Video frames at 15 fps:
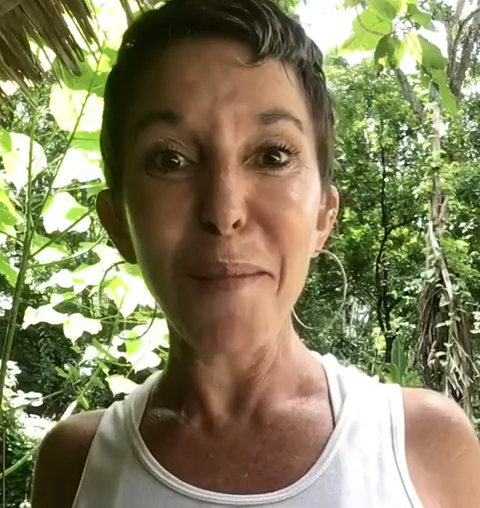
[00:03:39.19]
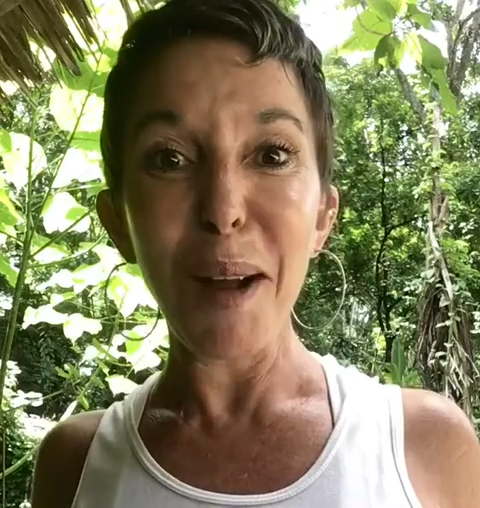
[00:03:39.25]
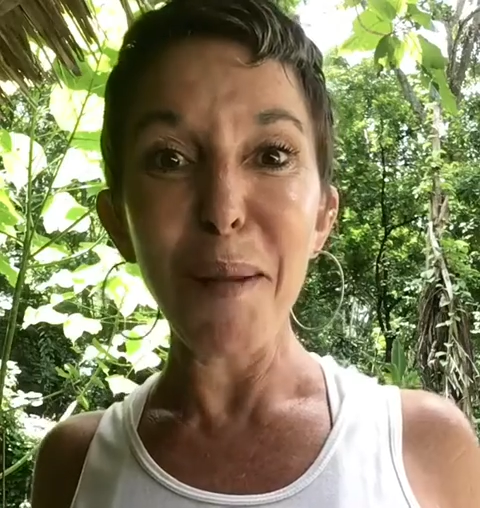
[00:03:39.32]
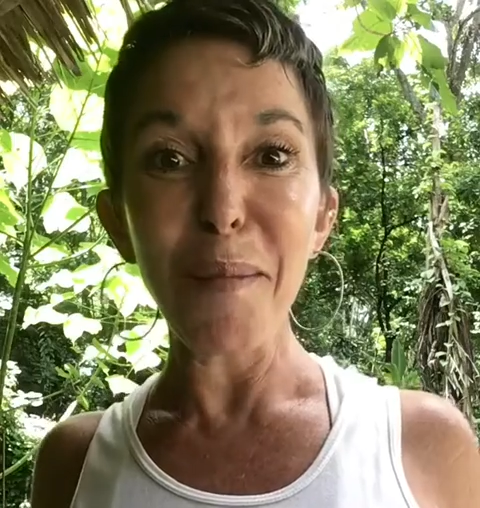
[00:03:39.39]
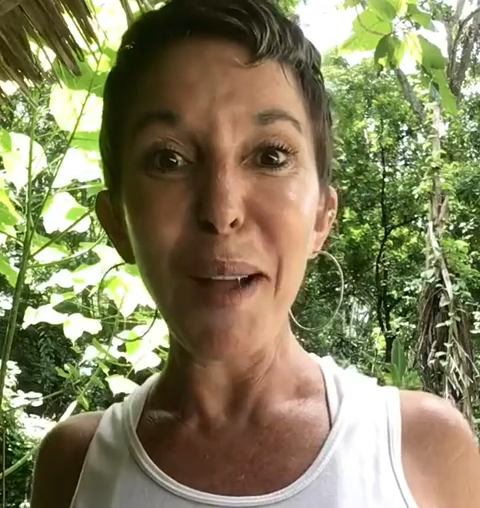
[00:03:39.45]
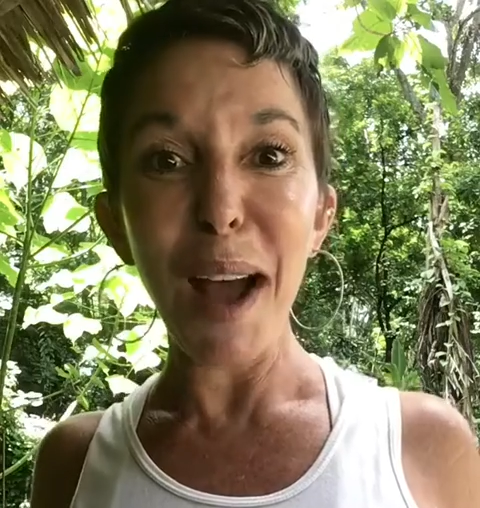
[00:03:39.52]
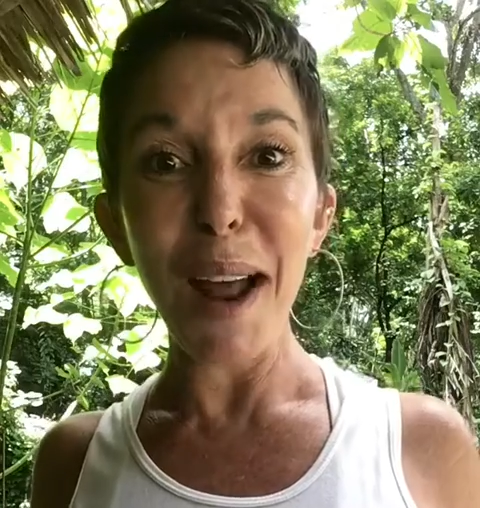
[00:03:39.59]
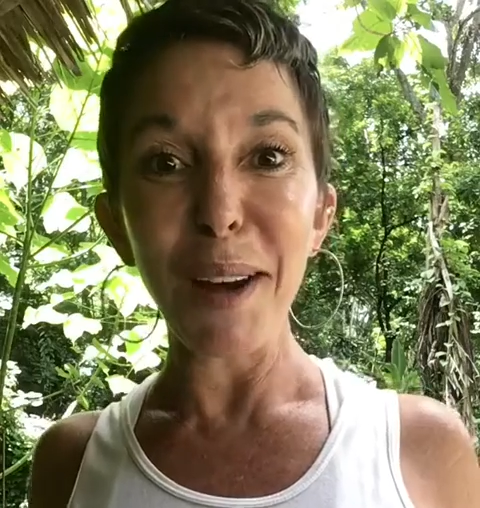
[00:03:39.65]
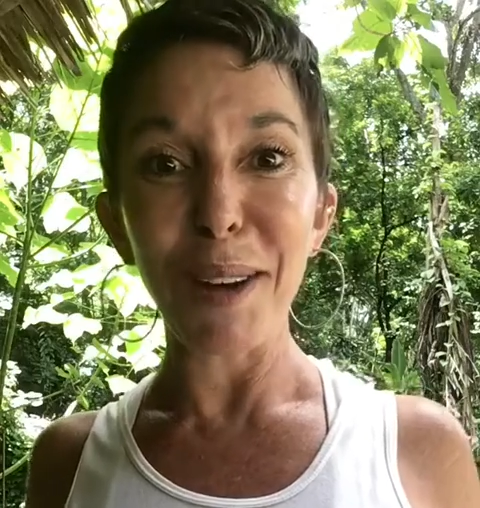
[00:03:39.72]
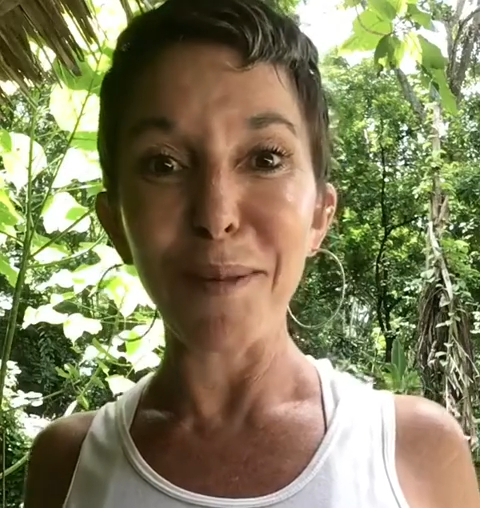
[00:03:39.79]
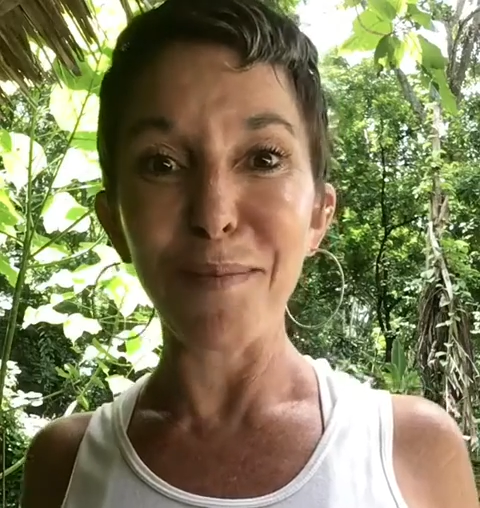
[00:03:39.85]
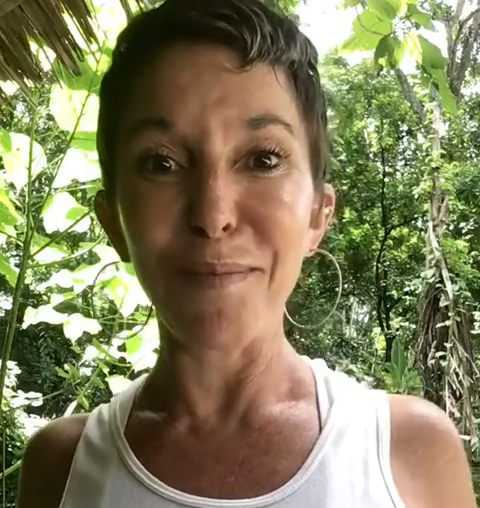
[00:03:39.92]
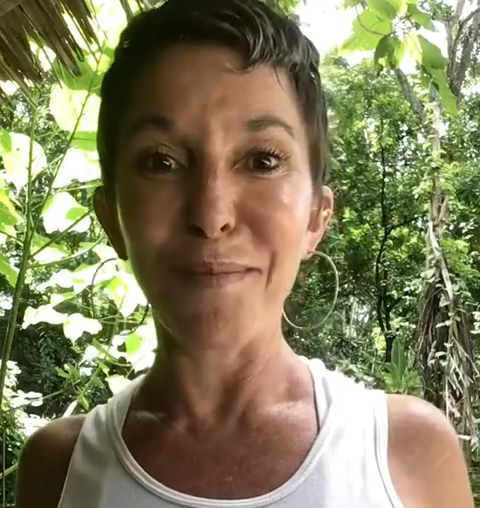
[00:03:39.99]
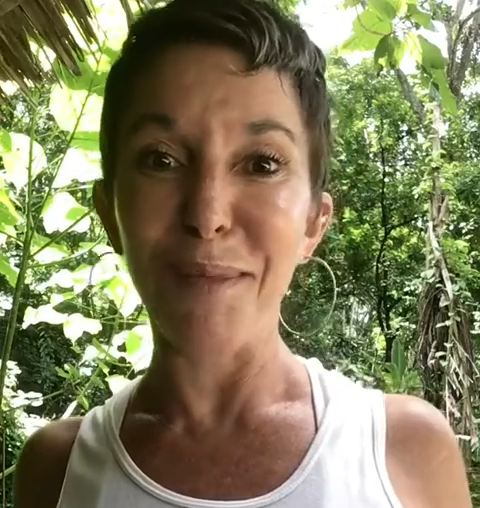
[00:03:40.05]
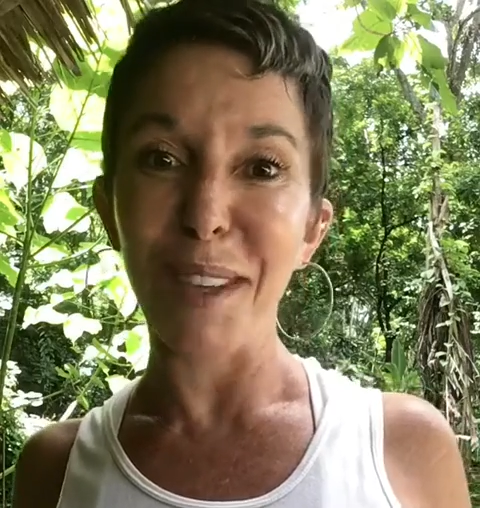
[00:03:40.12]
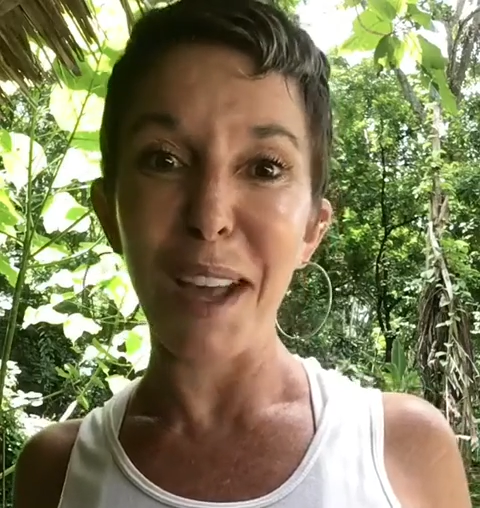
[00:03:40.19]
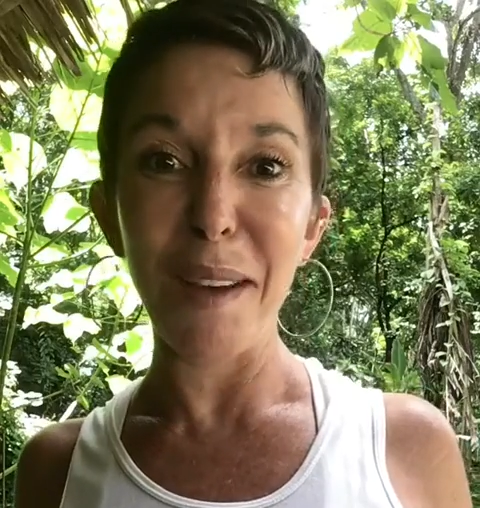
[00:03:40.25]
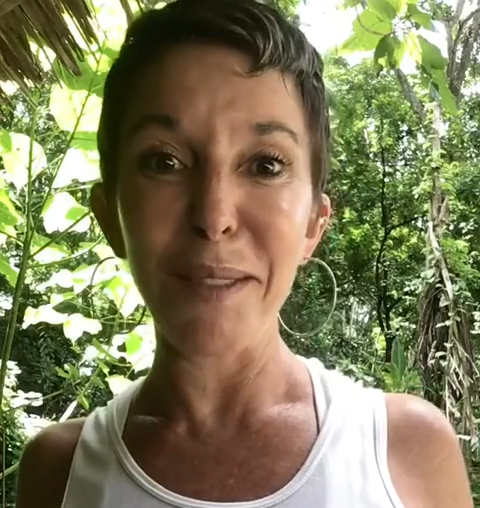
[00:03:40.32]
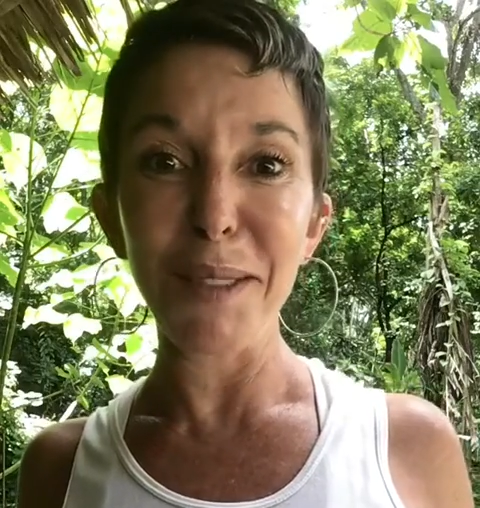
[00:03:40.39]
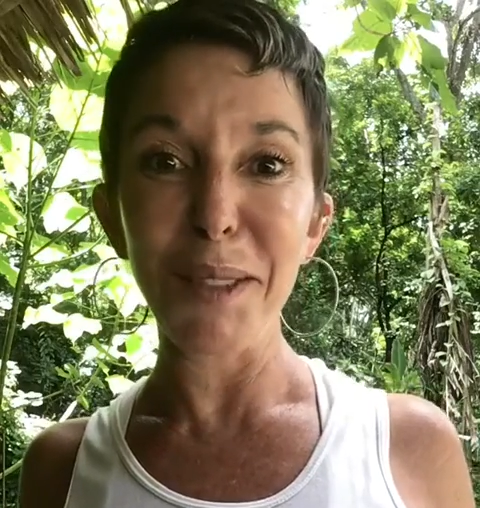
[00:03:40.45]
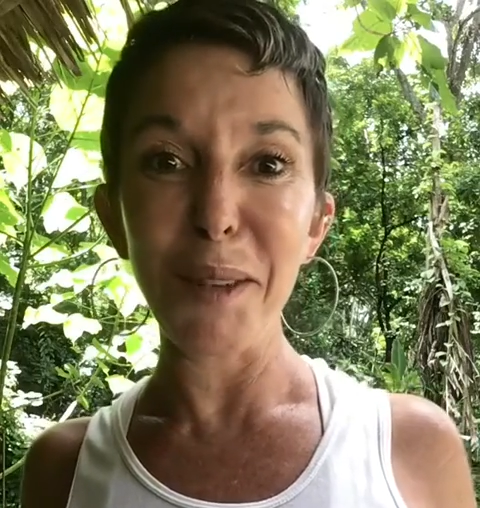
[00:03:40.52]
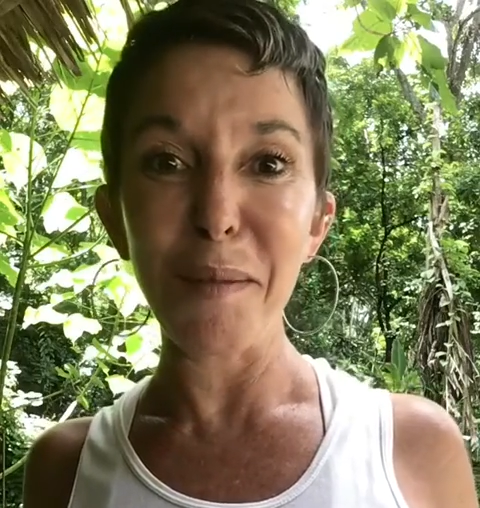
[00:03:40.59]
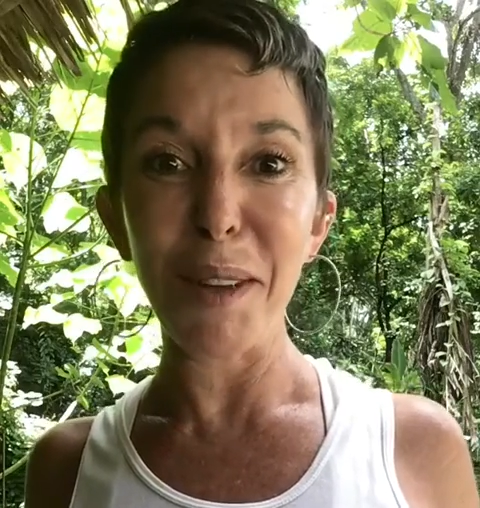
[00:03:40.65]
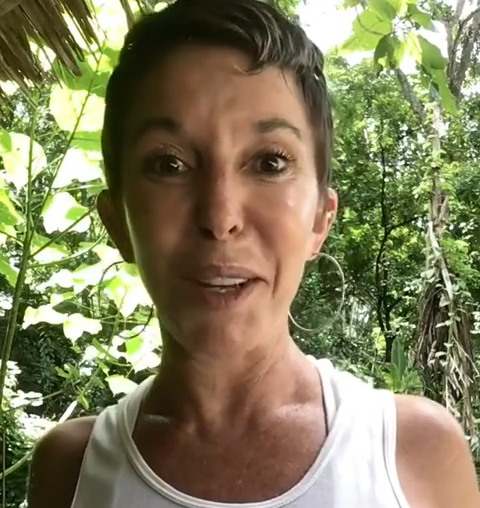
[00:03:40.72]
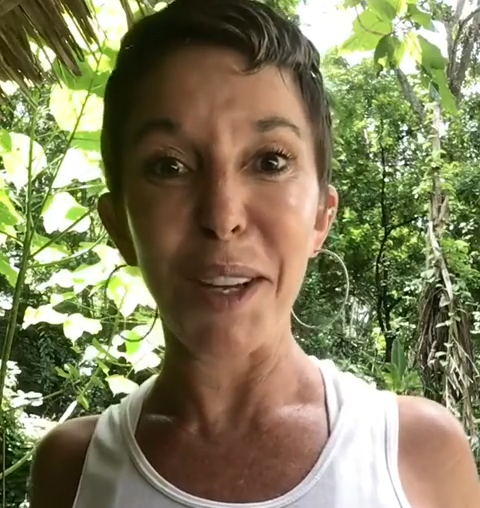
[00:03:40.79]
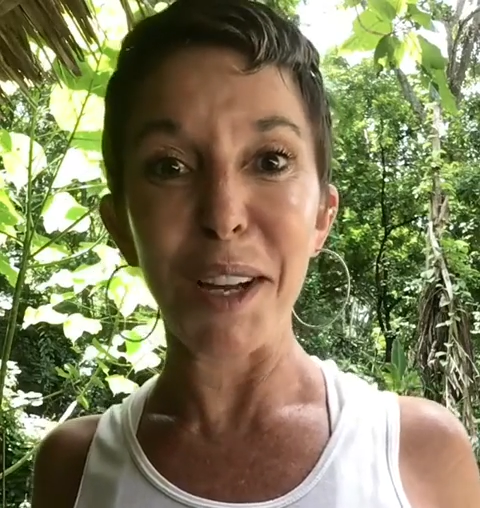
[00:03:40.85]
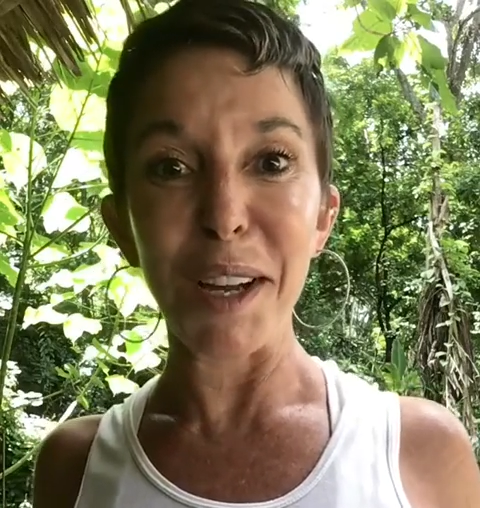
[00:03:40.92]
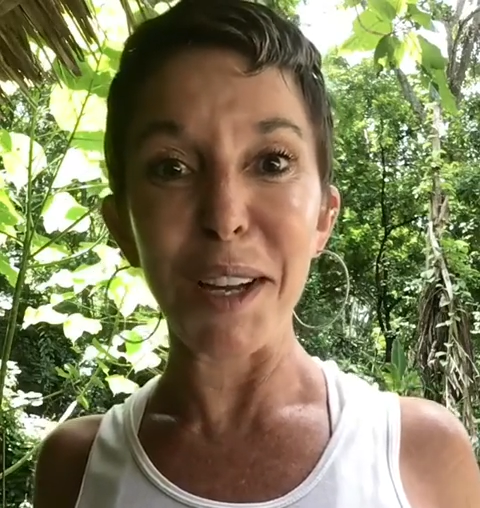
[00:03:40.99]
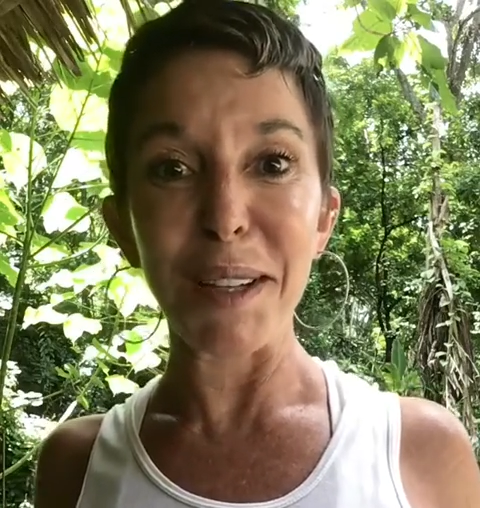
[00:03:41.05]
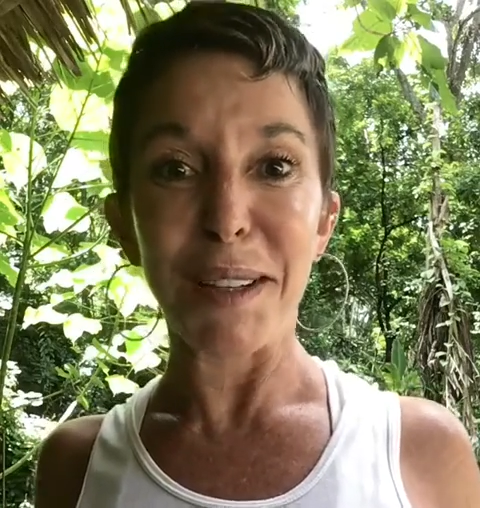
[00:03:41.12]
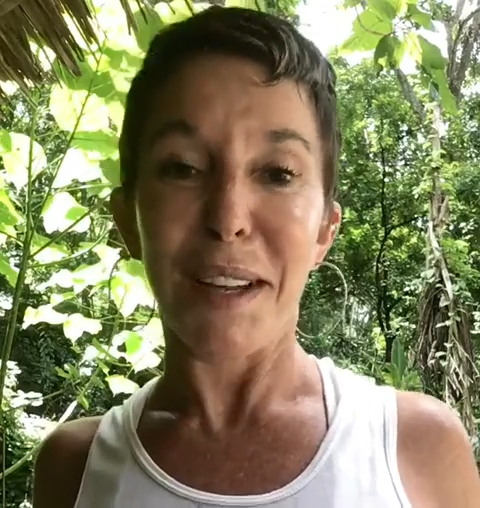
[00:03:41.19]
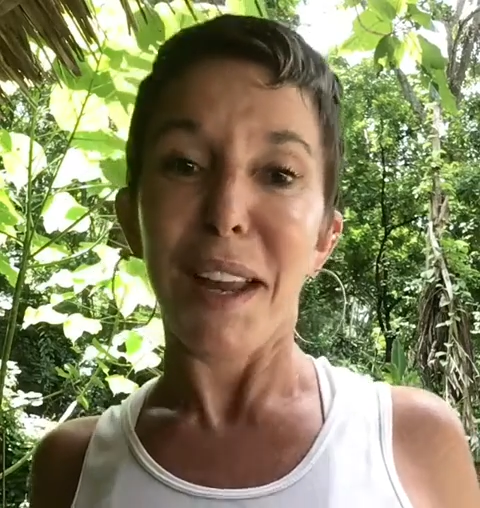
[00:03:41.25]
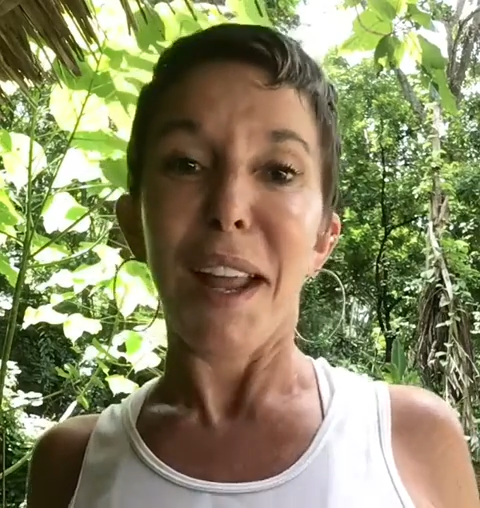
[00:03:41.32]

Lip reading: bladder and gave it to me good.